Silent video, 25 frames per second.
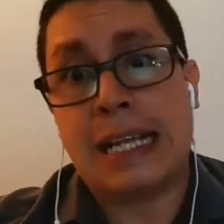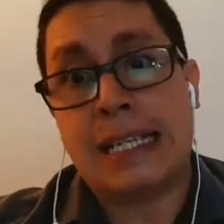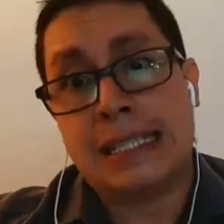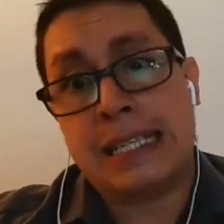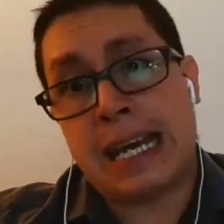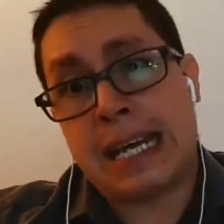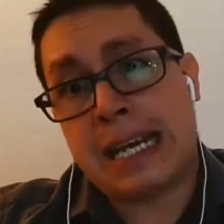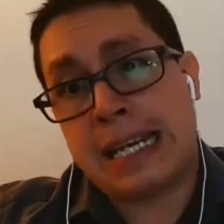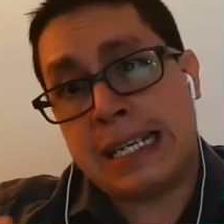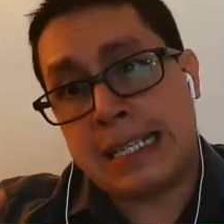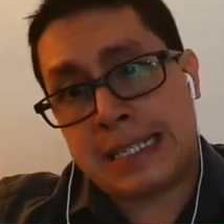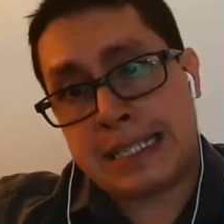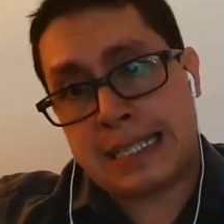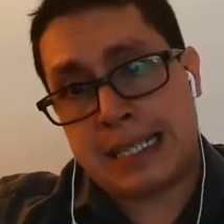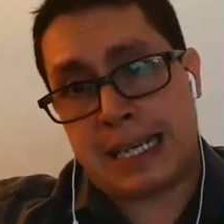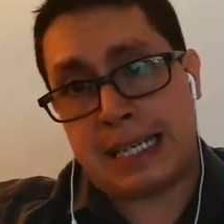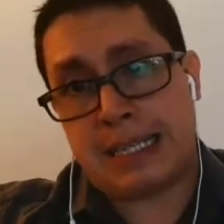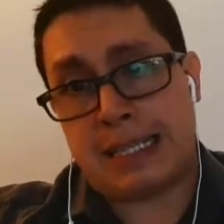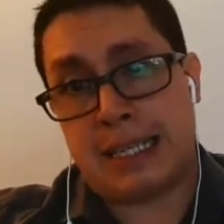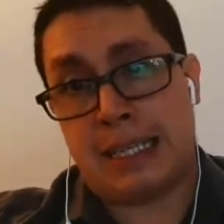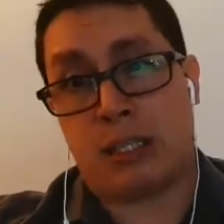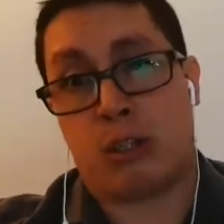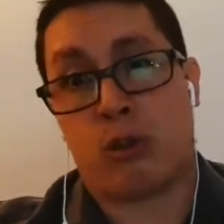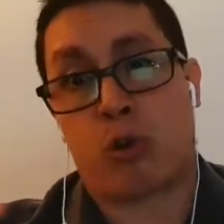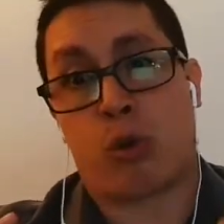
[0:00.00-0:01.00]
that
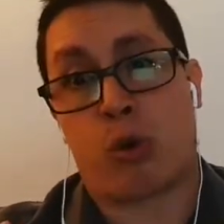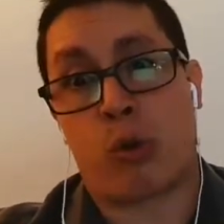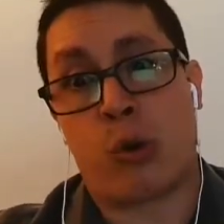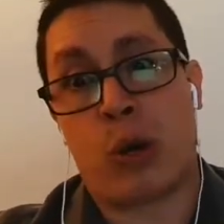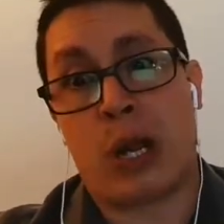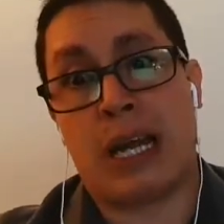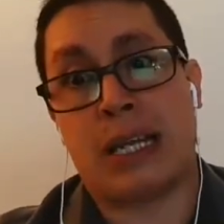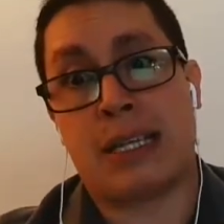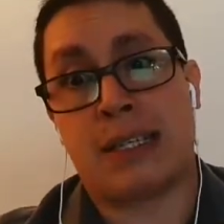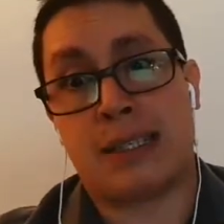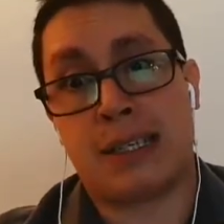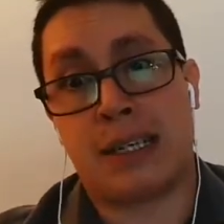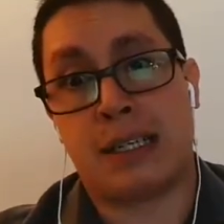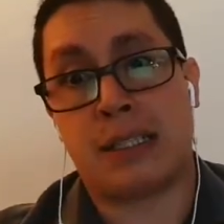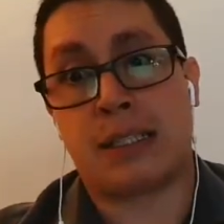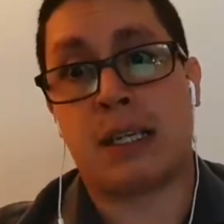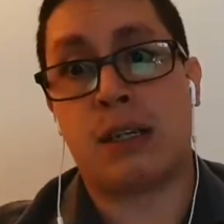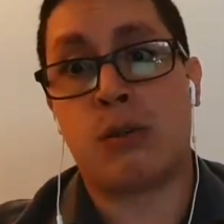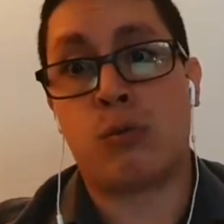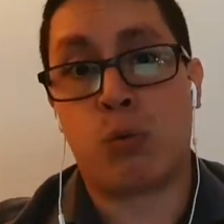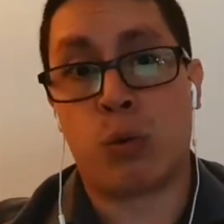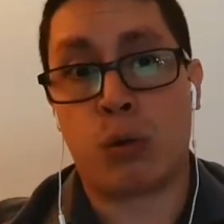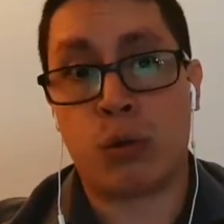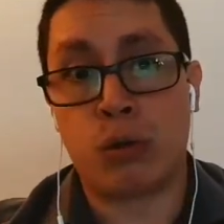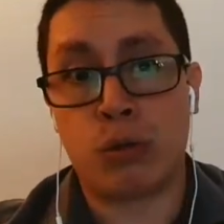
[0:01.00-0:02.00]
intended to create
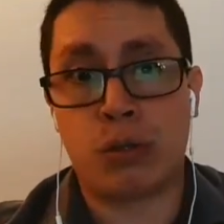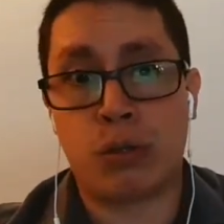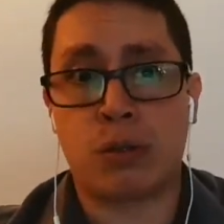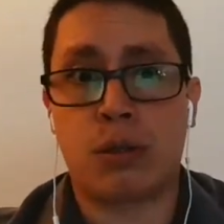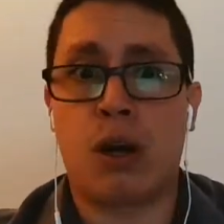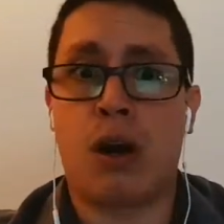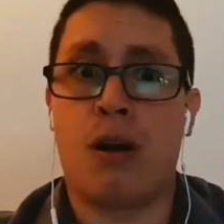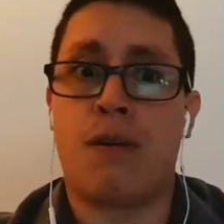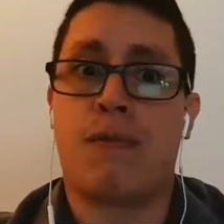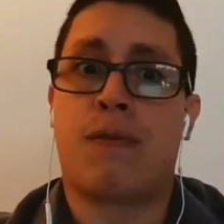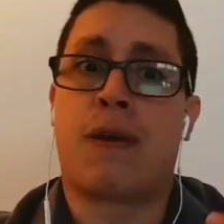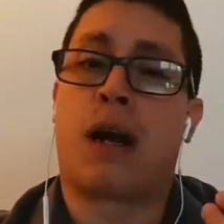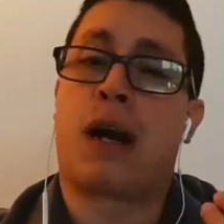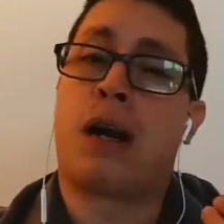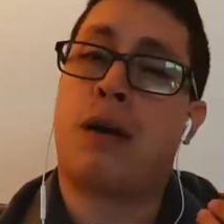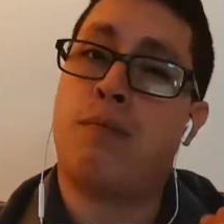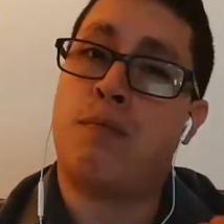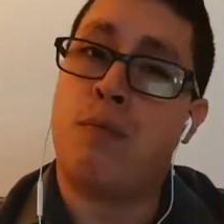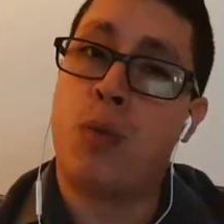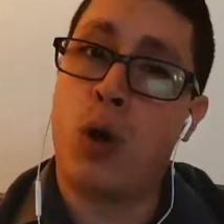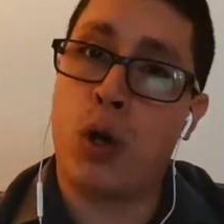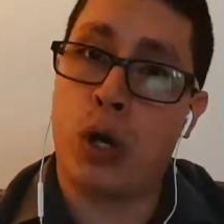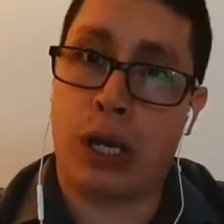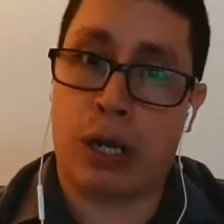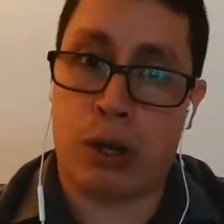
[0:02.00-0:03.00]
certain rules of
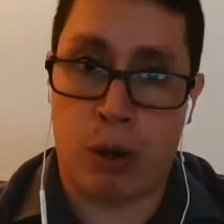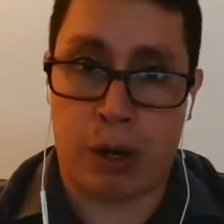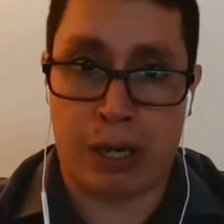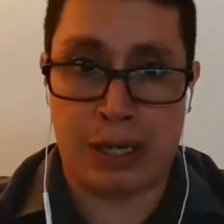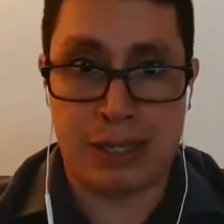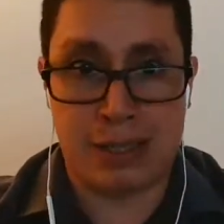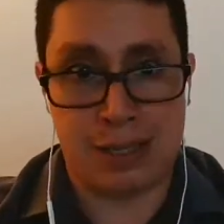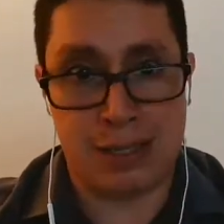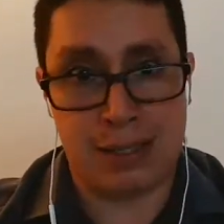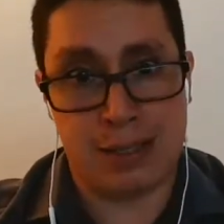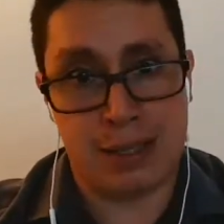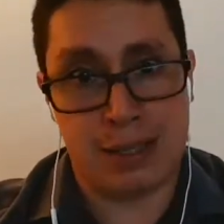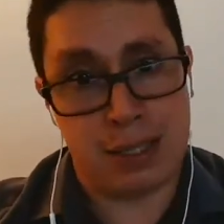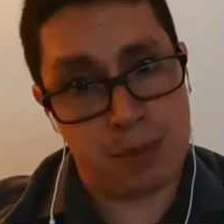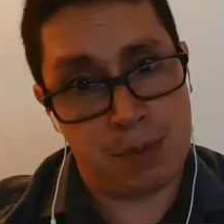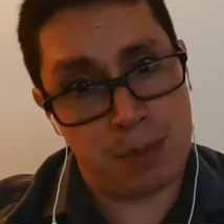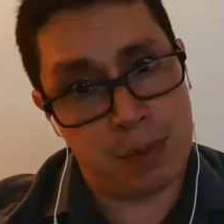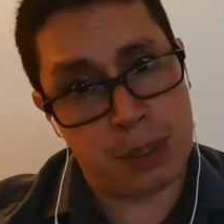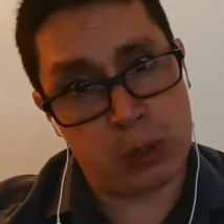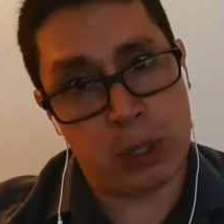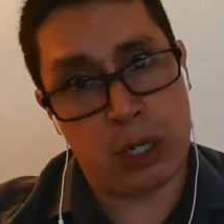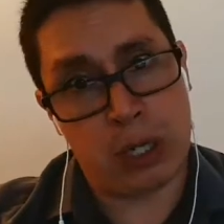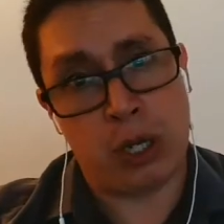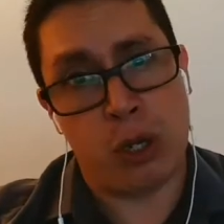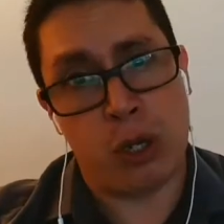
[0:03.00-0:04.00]
harmonic coexistence
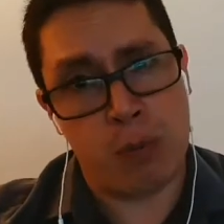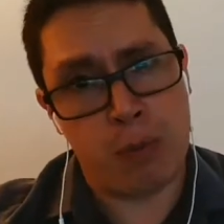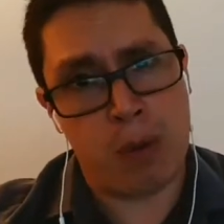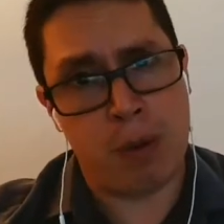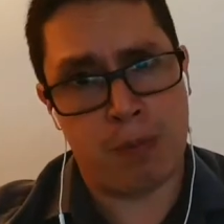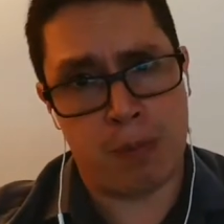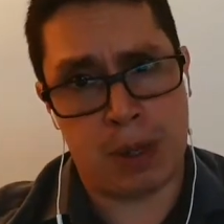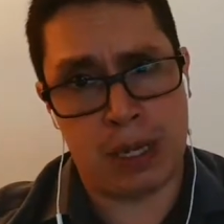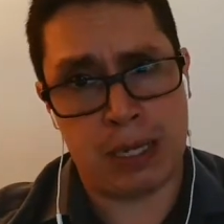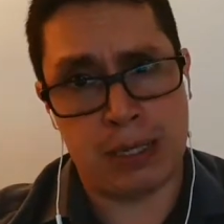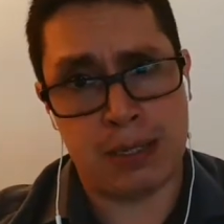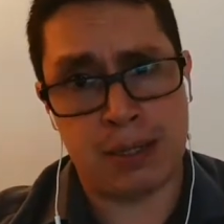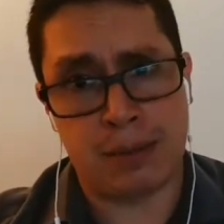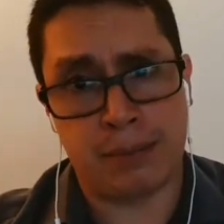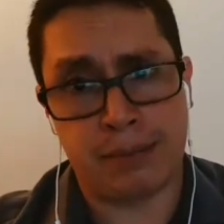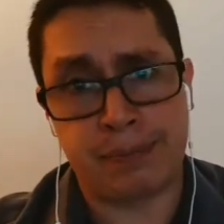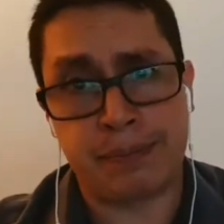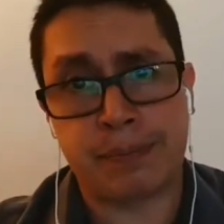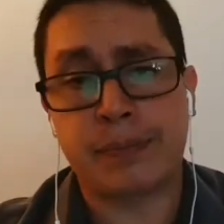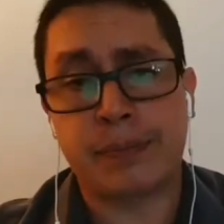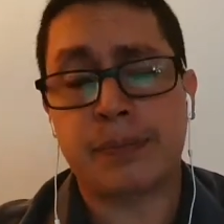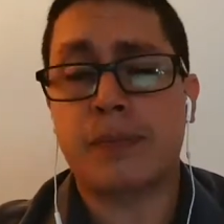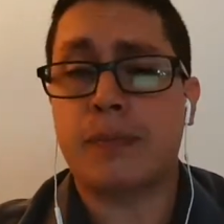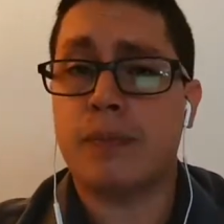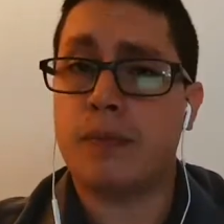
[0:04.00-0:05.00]
between human beings
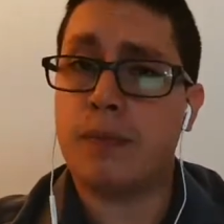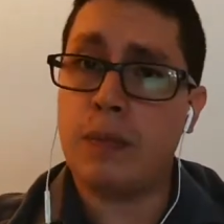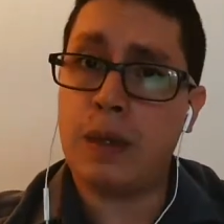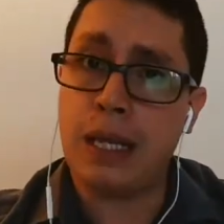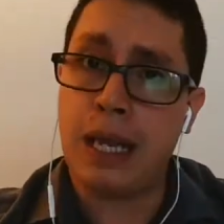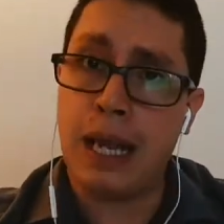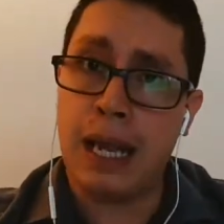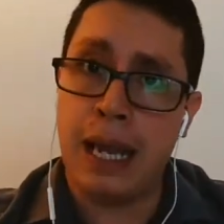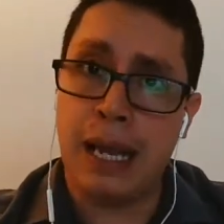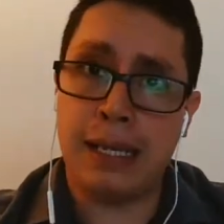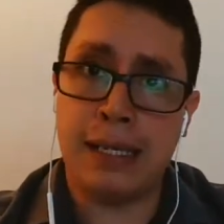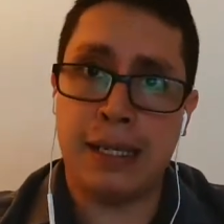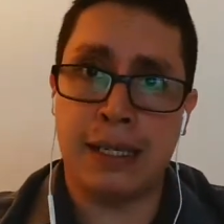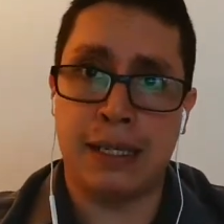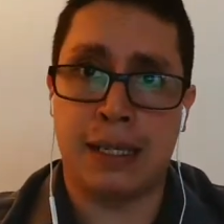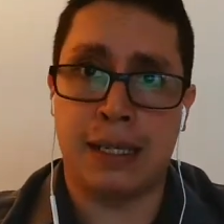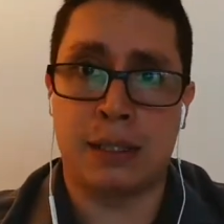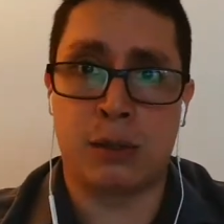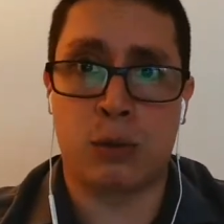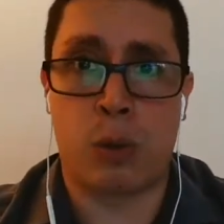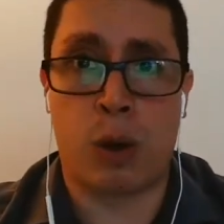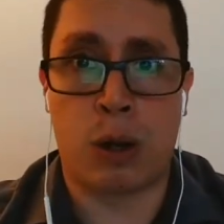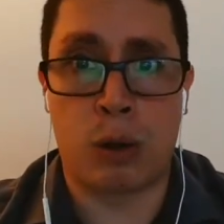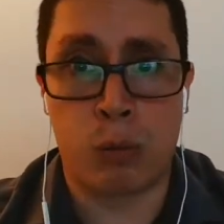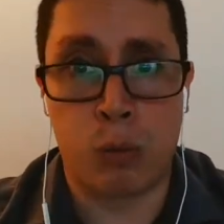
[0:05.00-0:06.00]
and the
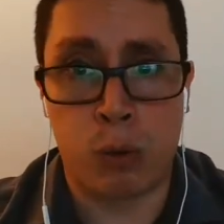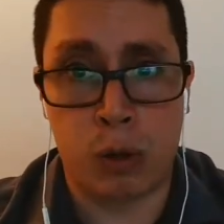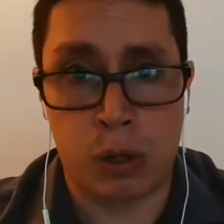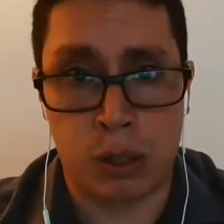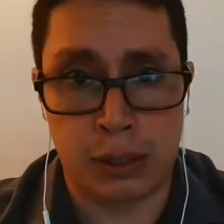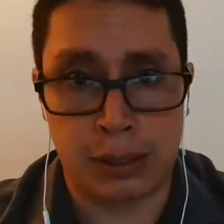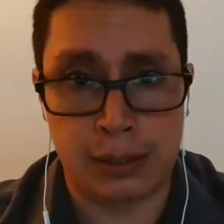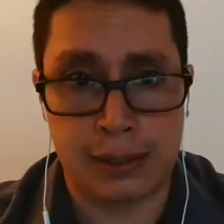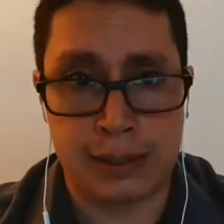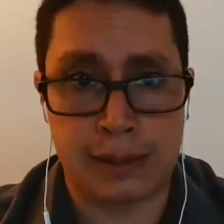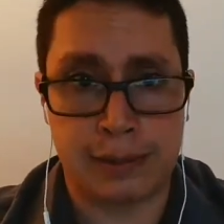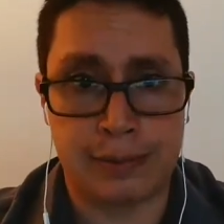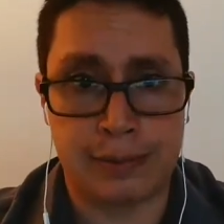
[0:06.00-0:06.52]
natural world.